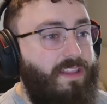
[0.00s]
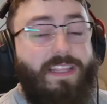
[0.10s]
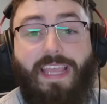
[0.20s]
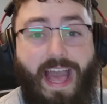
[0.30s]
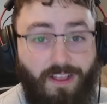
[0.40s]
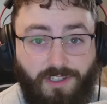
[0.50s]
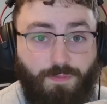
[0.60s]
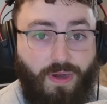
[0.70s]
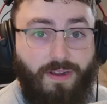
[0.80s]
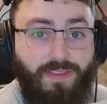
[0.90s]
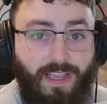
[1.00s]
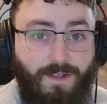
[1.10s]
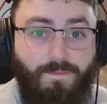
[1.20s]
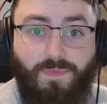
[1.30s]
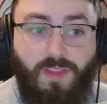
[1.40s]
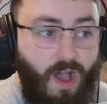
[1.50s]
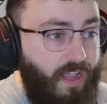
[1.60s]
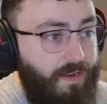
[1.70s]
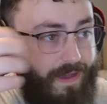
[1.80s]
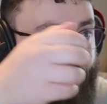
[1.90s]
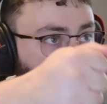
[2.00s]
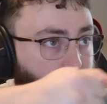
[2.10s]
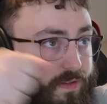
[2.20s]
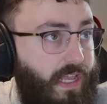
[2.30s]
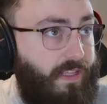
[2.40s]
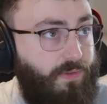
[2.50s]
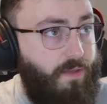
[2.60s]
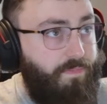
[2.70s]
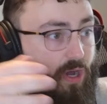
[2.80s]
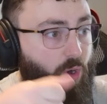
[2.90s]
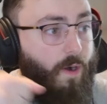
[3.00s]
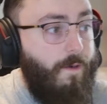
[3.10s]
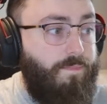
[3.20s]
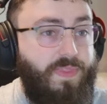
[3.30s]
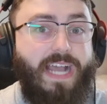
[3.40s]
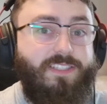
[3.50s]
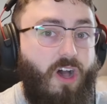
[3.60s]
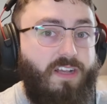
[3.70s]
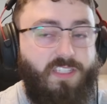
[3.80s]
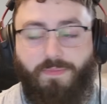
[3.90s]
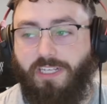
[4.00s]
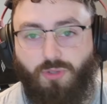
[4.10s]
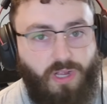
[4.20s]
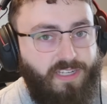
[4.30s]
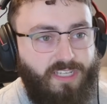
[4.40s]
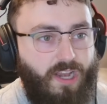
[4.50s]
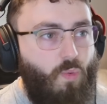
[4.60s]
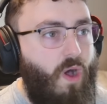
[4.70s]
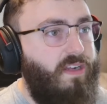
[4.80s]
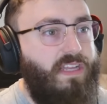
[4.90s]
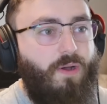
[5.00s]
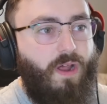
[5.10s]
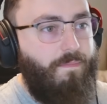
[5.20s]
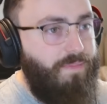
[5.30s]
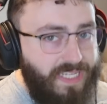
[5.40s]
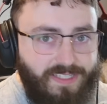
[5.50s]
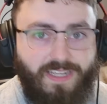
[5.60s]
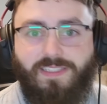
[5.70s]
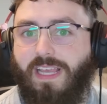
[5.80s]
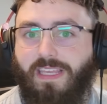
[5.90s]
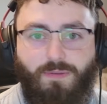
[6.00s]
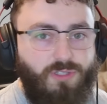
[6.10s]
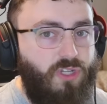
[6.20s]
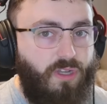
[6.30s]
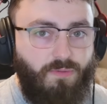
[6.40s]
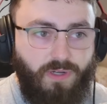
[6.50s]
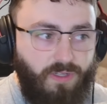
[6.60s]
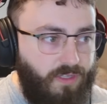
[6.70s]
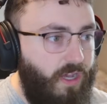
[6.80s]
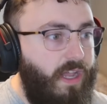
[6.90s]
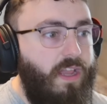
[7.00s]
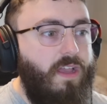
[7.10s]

Like the Alex Pereira thing, knocking him out and going like with the bow, that's awesome. Israel Adesanya walked out on business like he was looking real good.